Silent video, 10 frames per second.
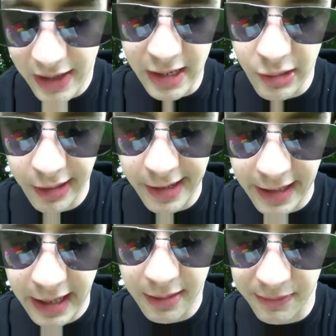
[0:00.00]
thee, knight
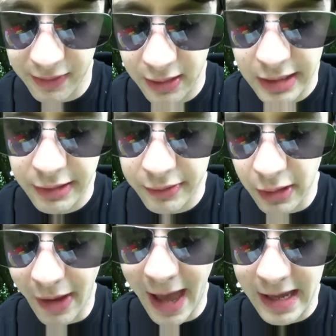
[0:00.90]
at arms,
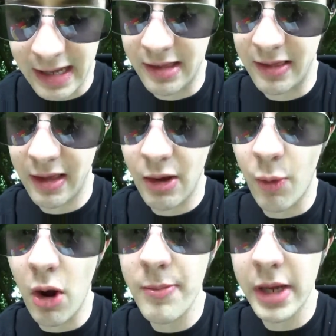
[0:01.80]
so haggard and so
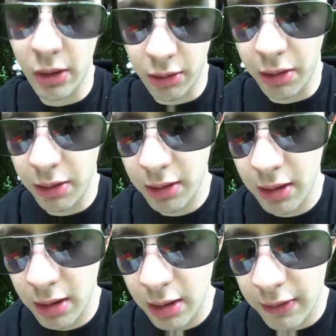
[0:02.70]
woebegone?
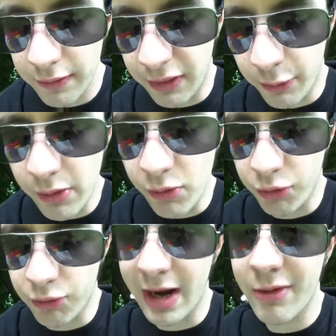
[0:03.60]
The
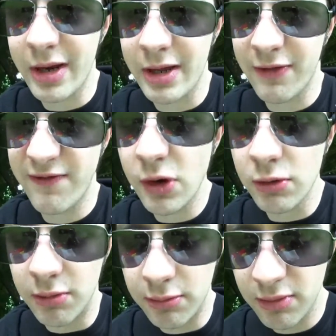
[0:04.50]
squirrel's granary is
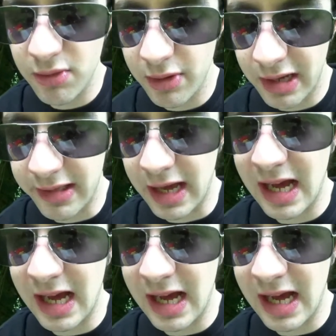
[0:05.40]
full, and the